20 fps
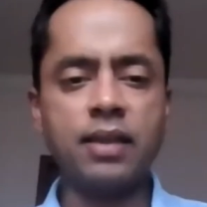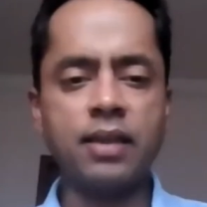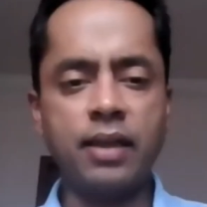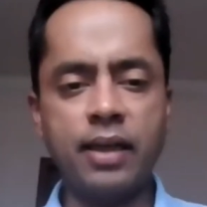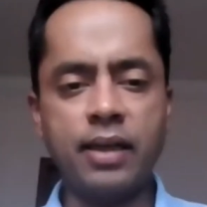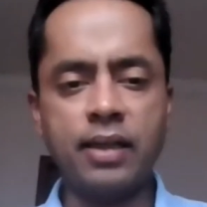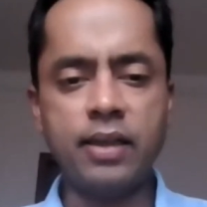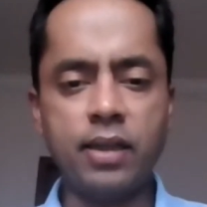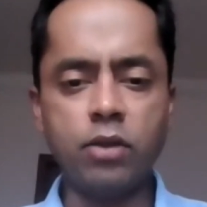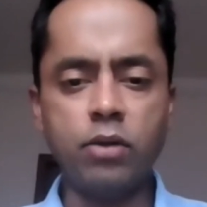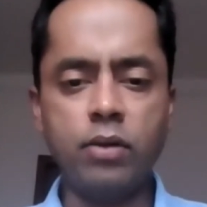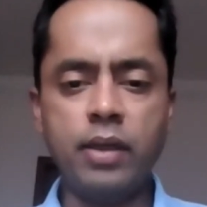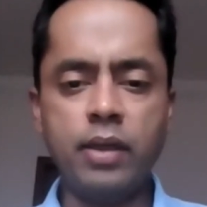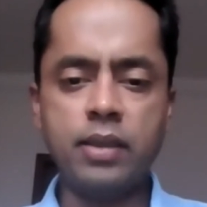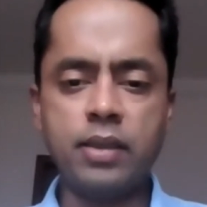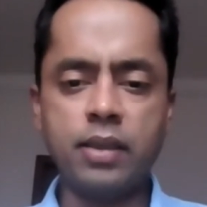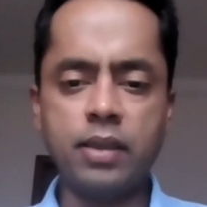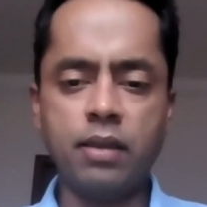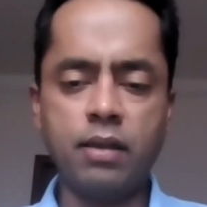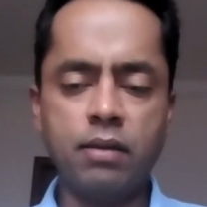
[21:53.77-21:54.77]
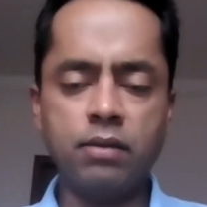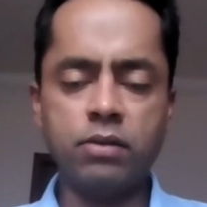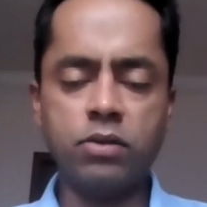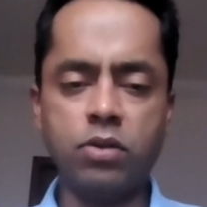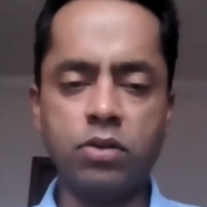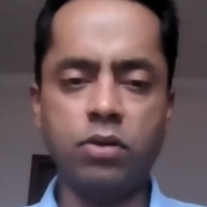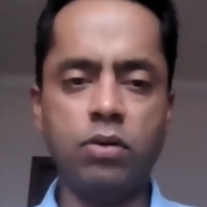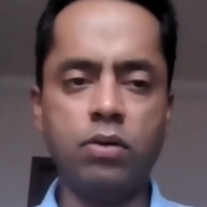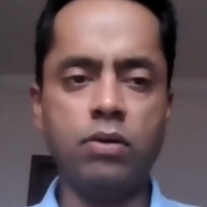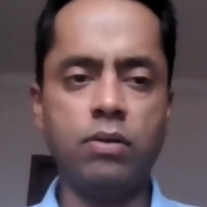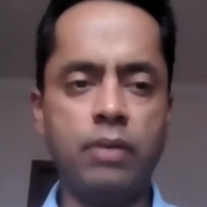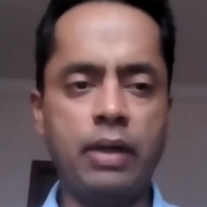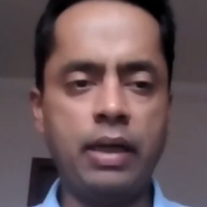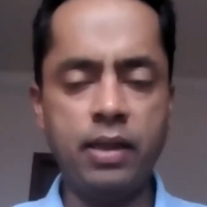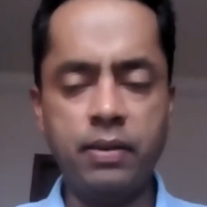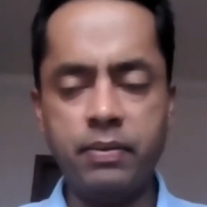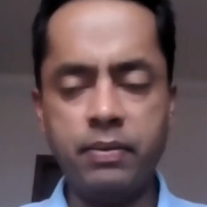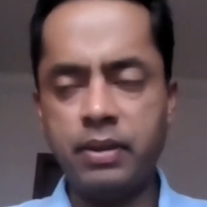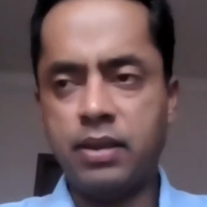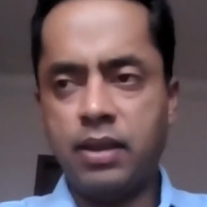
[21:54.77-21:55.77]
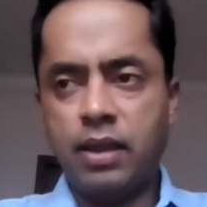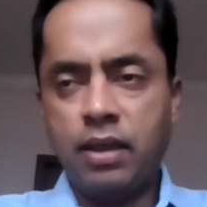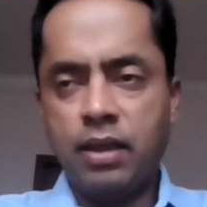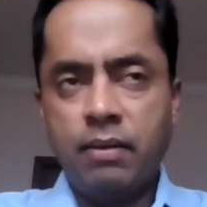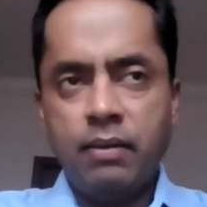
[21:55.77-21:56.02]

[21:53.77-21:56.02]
connected to nature. So anyways.